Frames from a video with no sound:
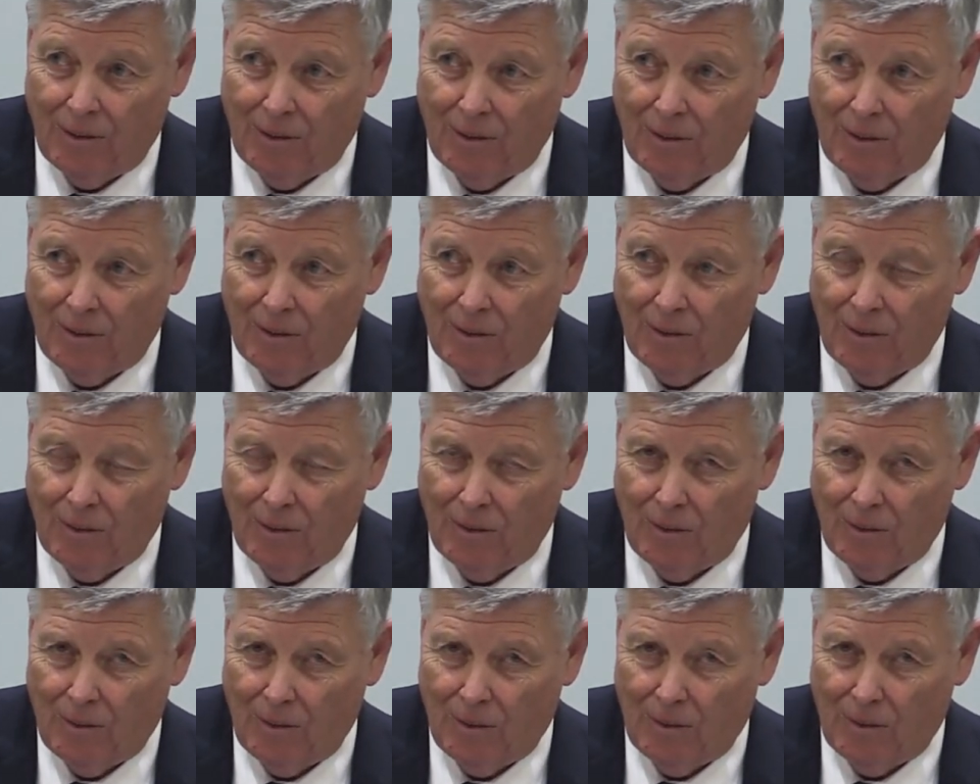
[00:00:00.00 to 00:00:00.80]

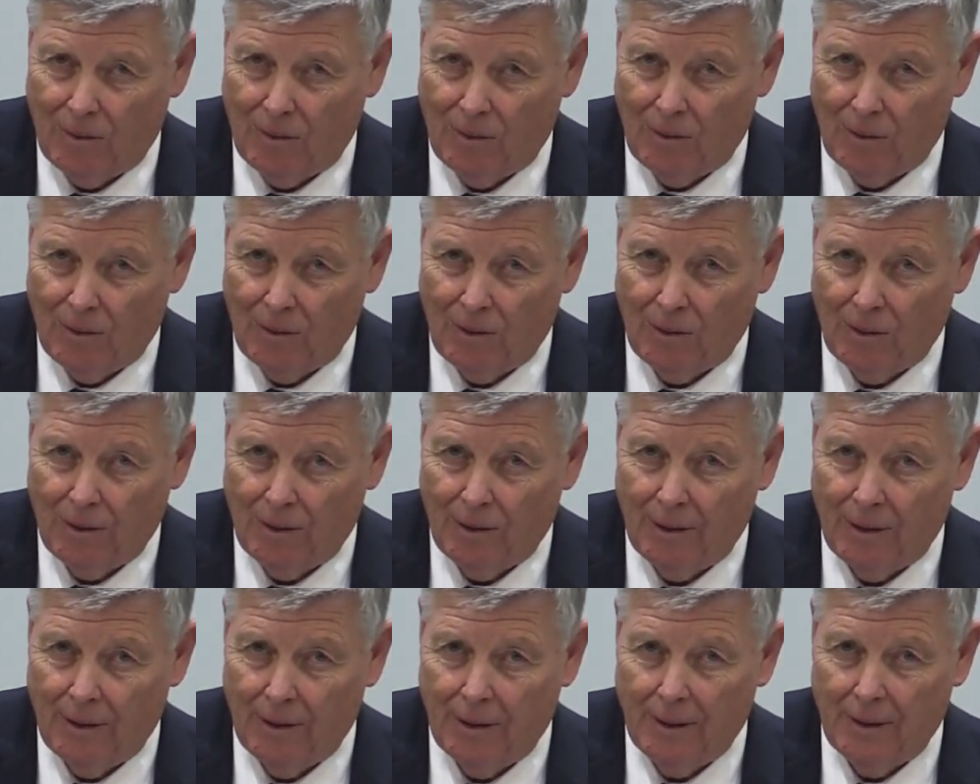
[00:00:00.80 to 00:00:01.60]

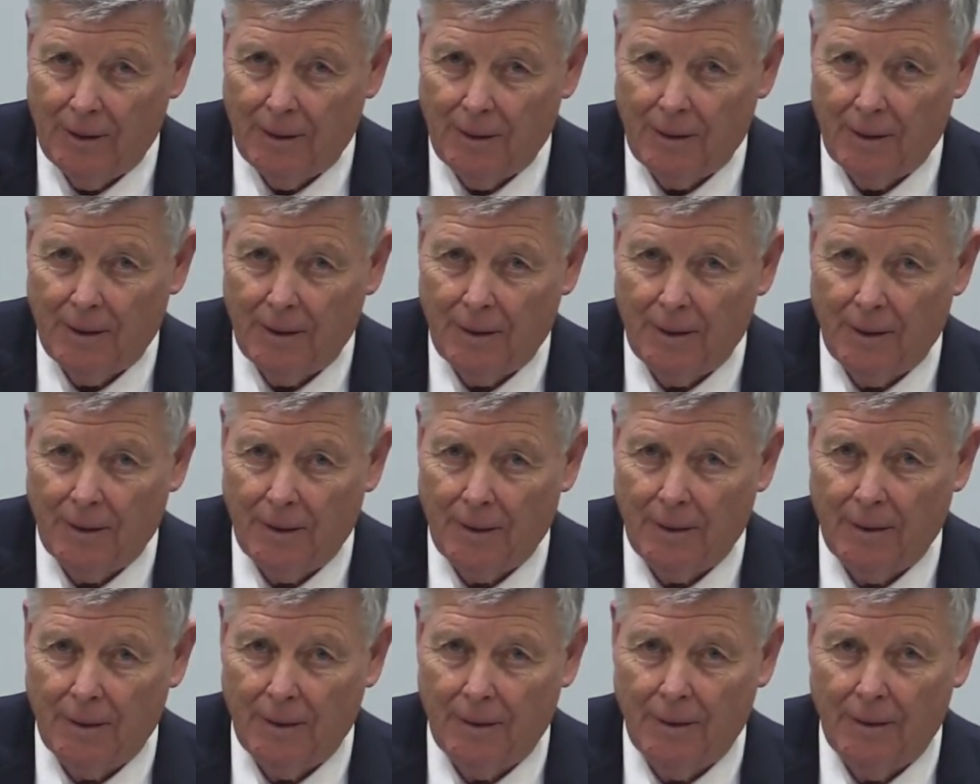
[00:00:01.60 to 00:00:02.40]

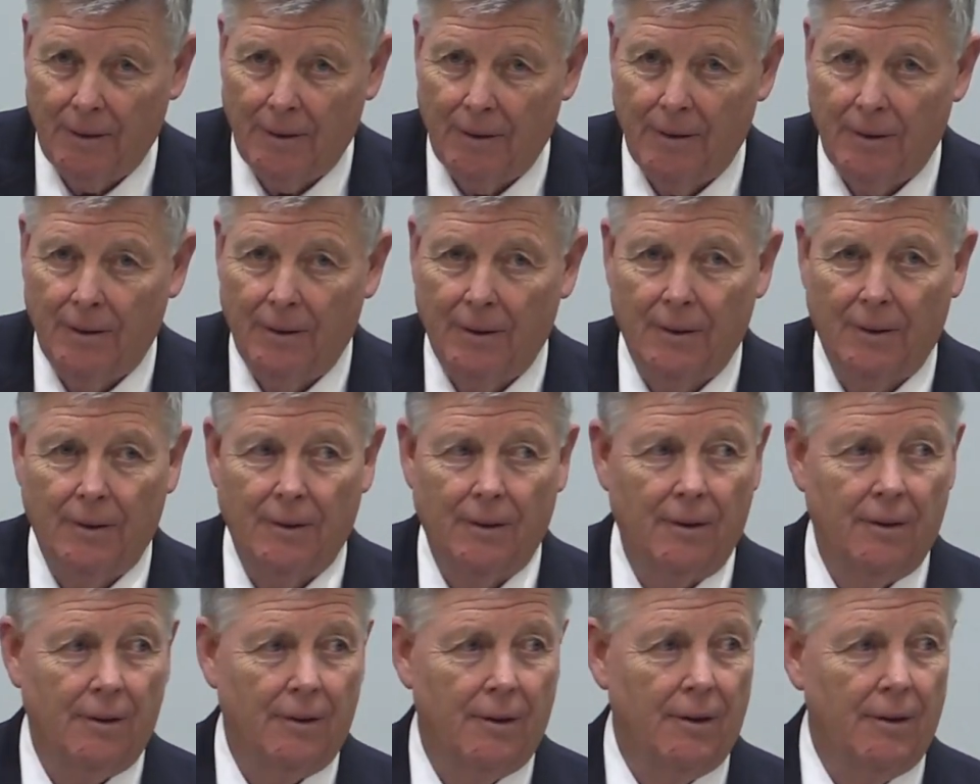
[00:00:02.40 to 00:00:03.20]

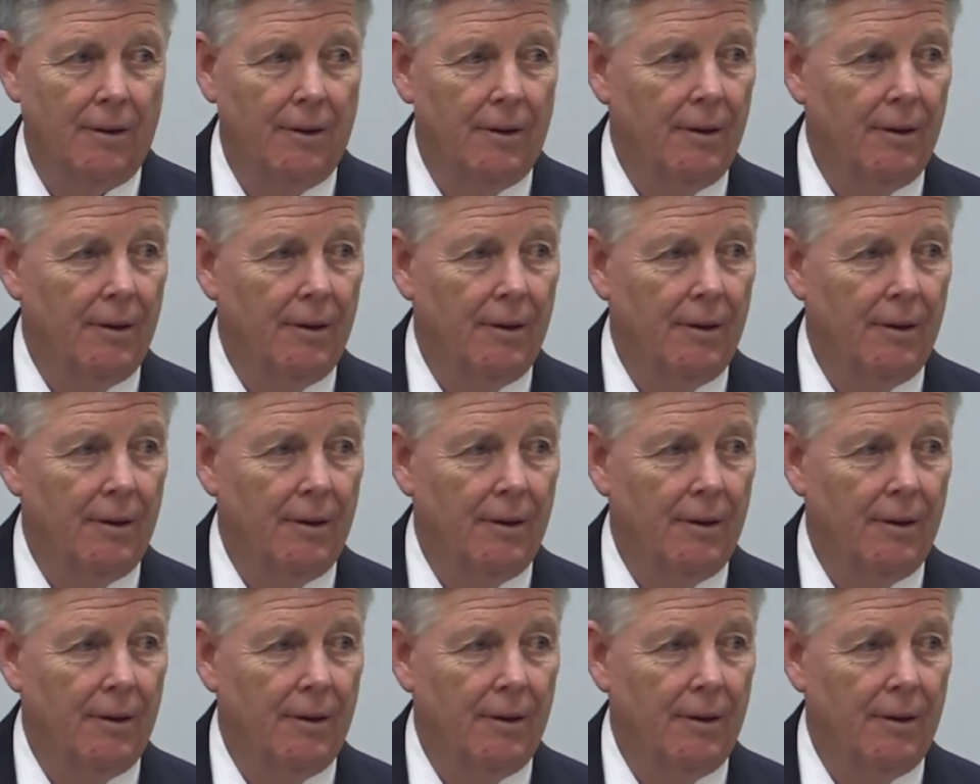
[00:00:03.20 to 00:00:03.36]
Nobody speaks.